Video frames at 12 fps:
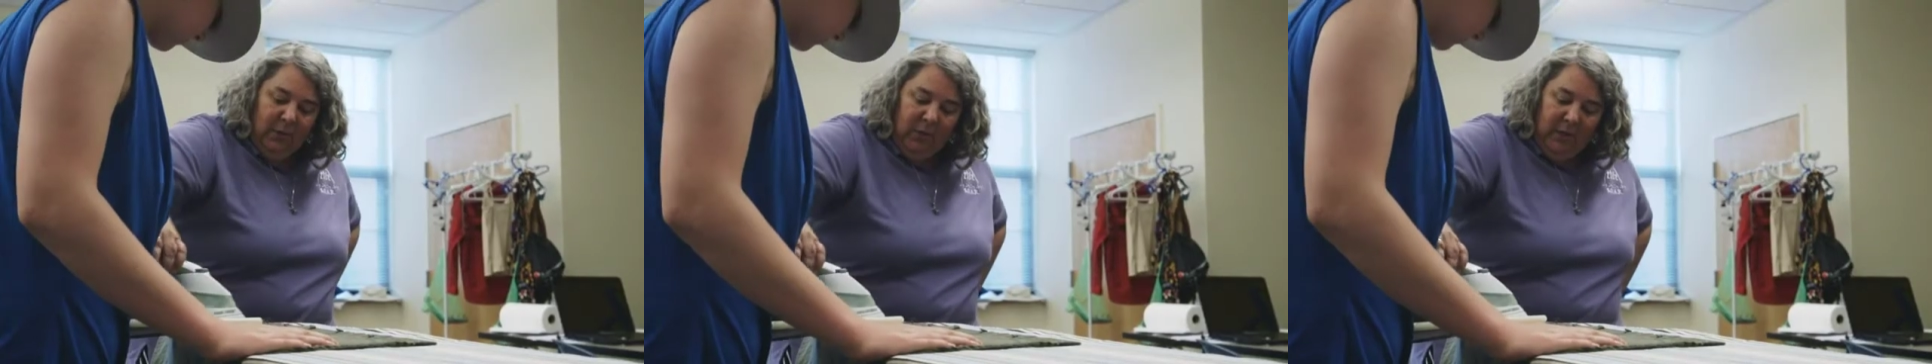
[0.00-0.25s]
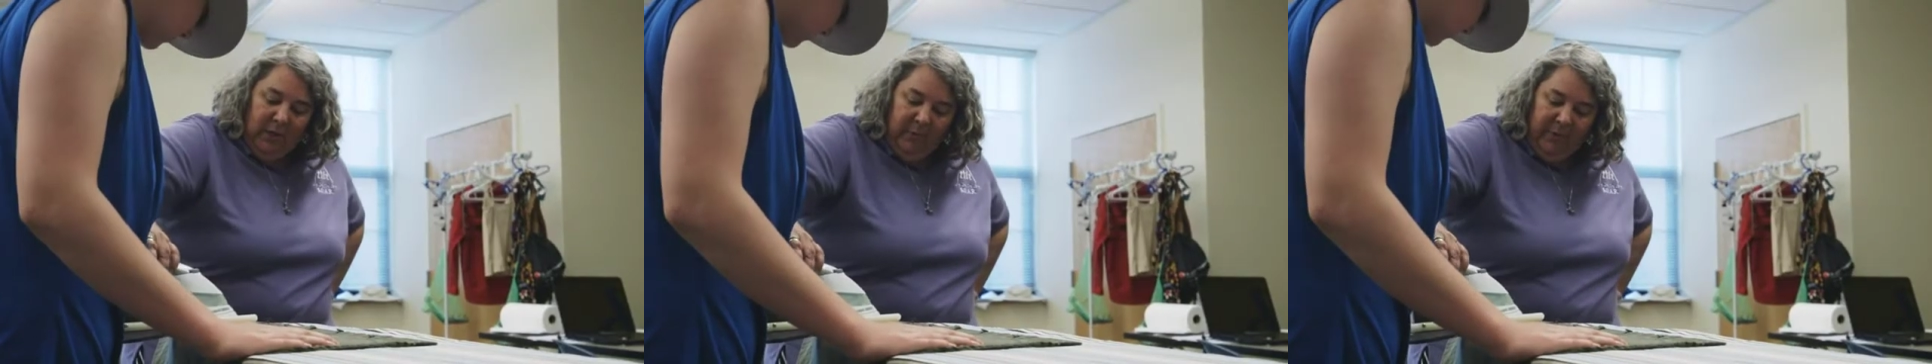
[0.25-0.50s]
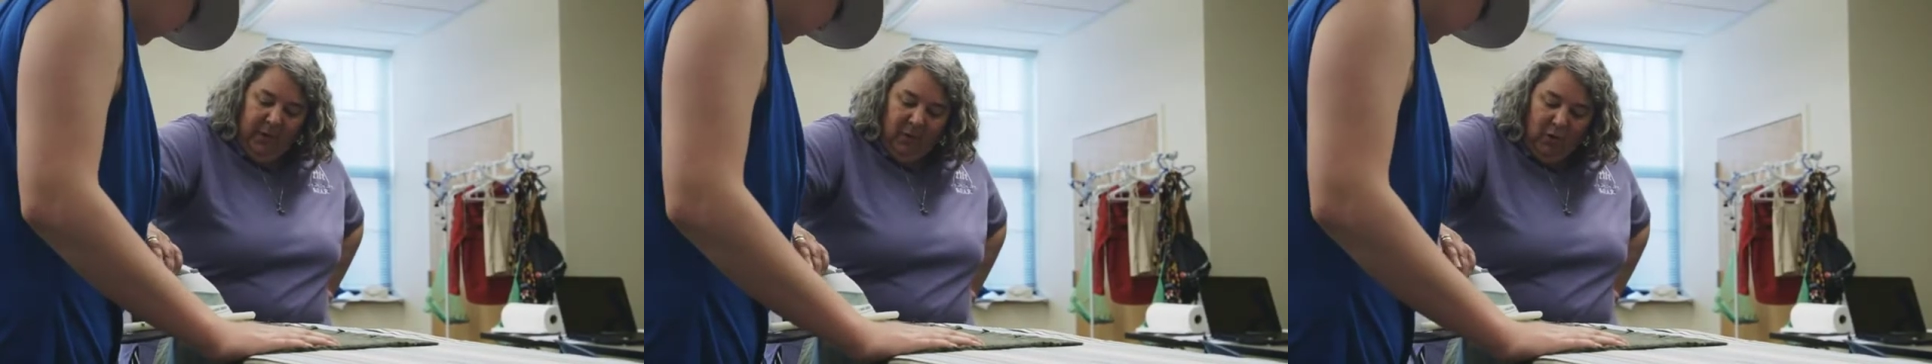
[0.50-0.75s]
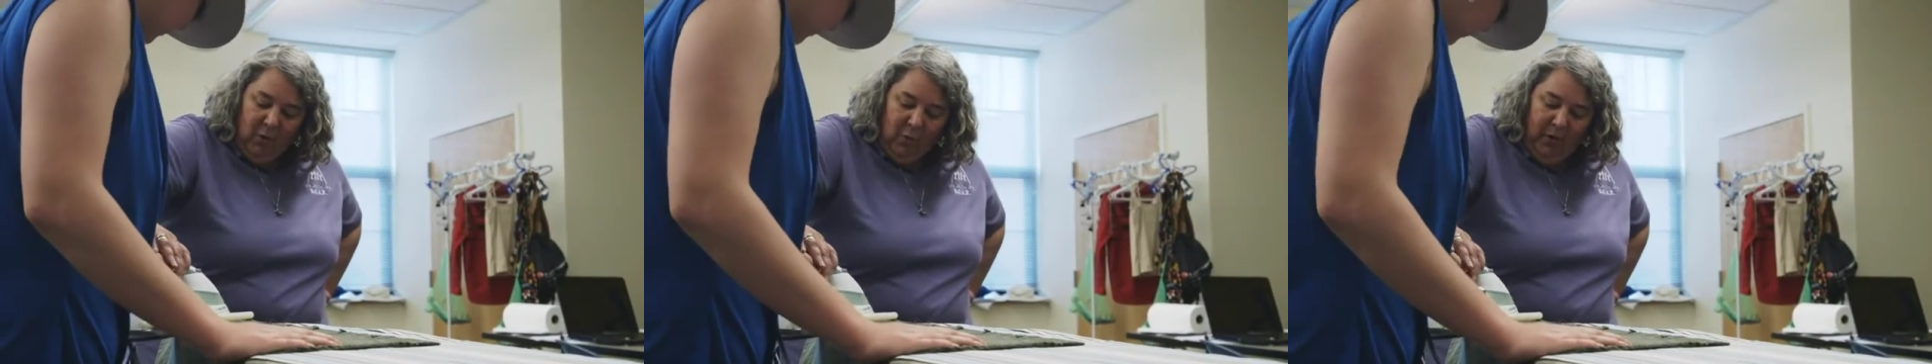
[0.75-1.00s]
When you get up here
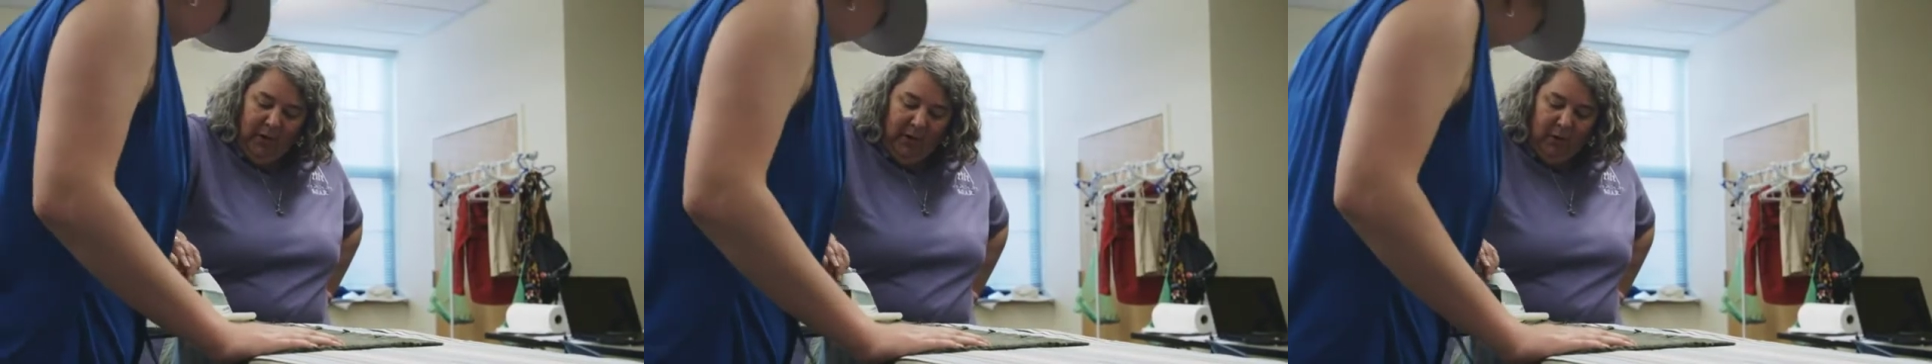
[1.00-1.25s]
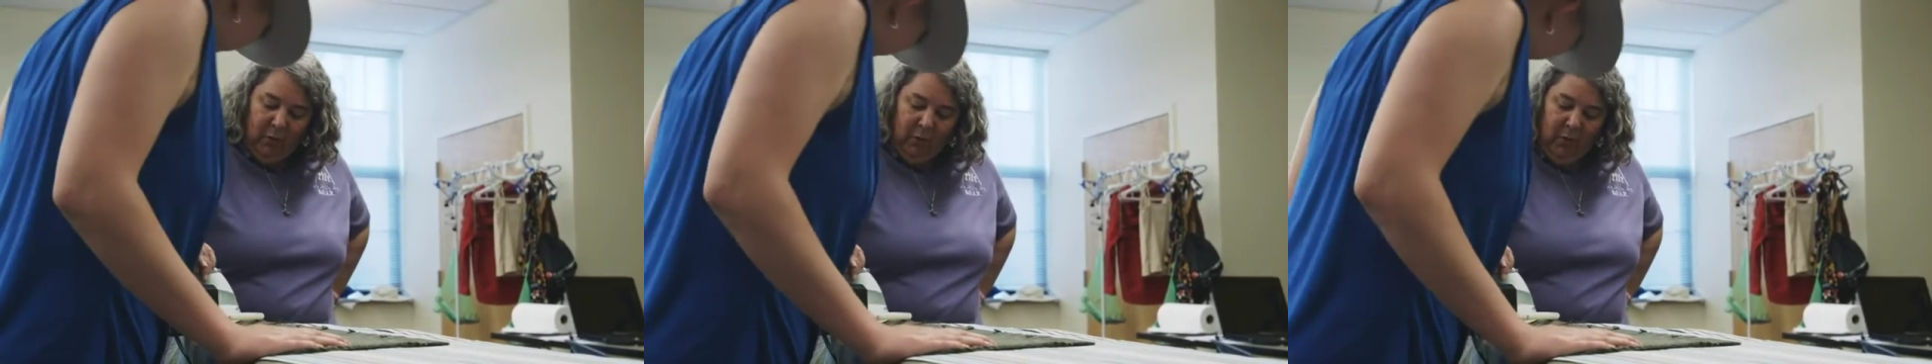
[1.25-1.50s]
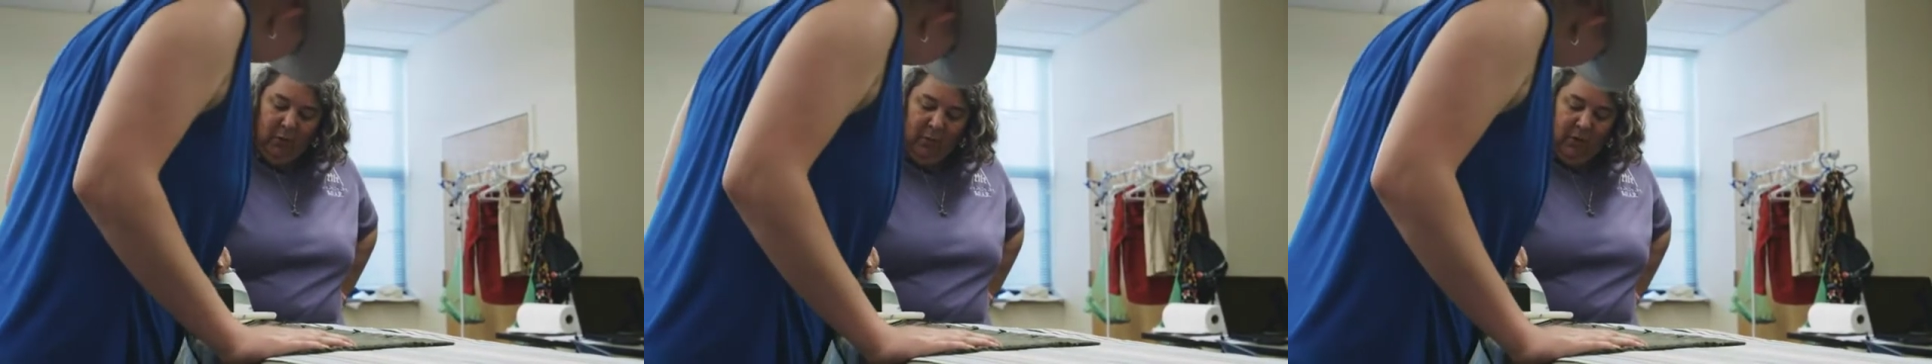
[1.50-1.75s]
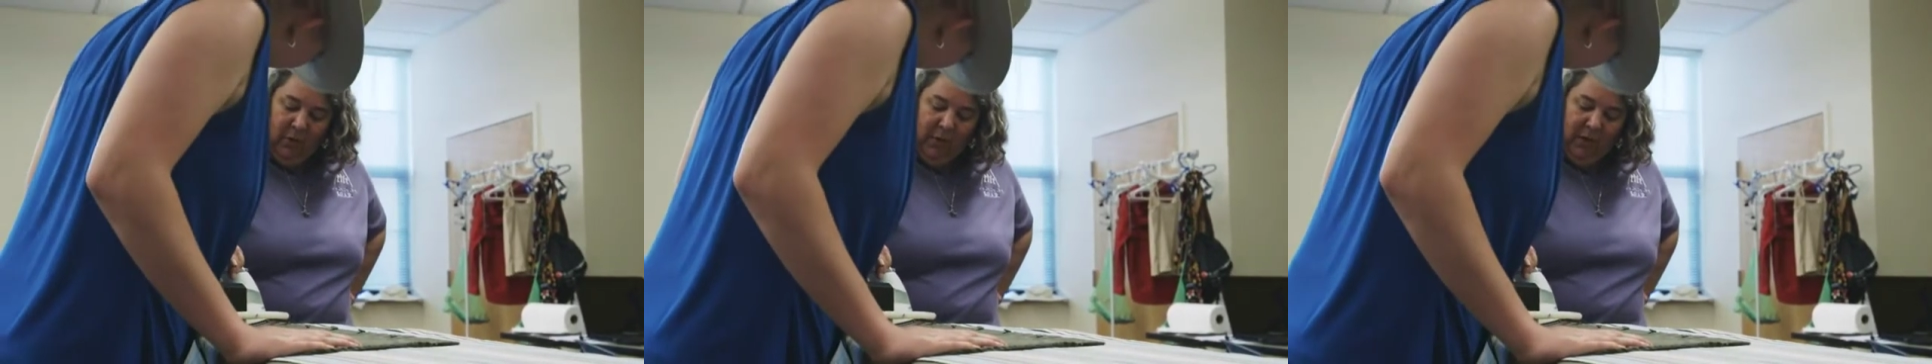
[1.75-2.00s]
and you're running out of room,
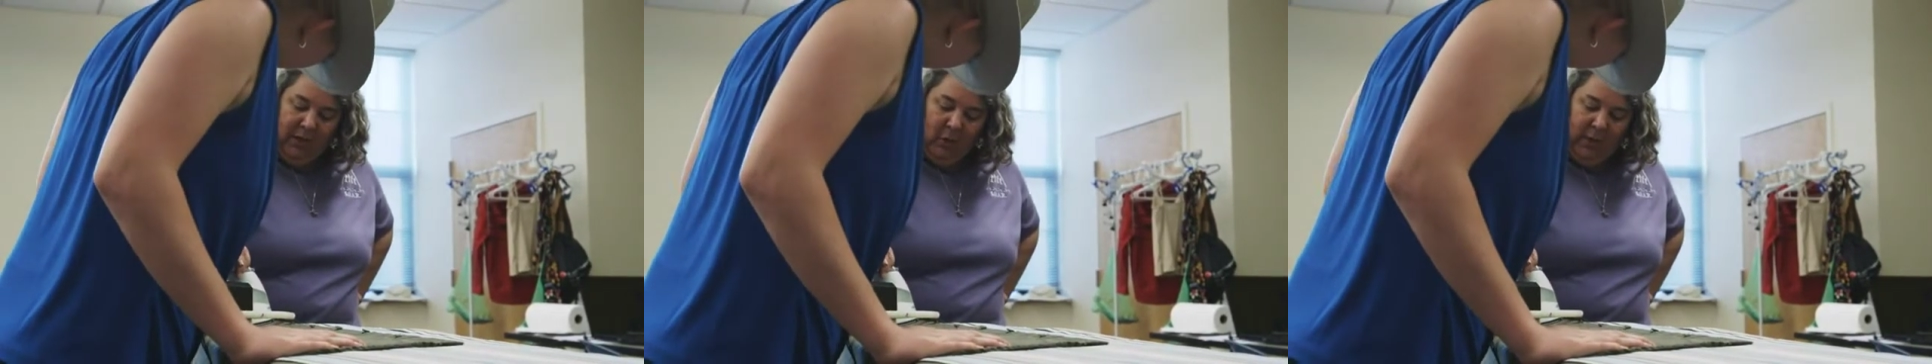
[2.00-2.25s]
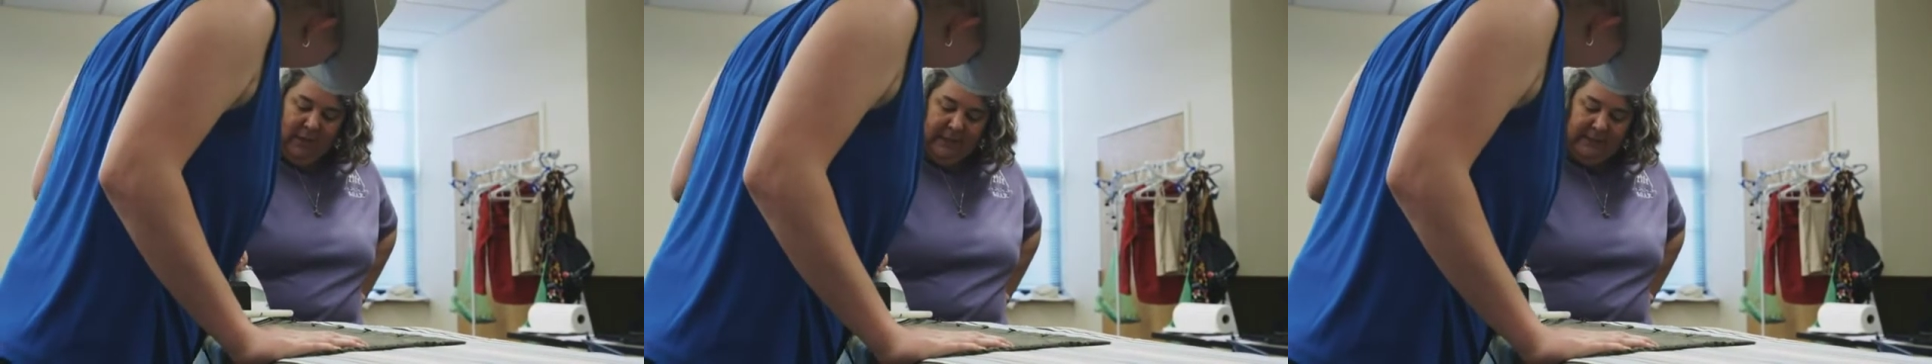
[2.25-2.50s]
you can go at a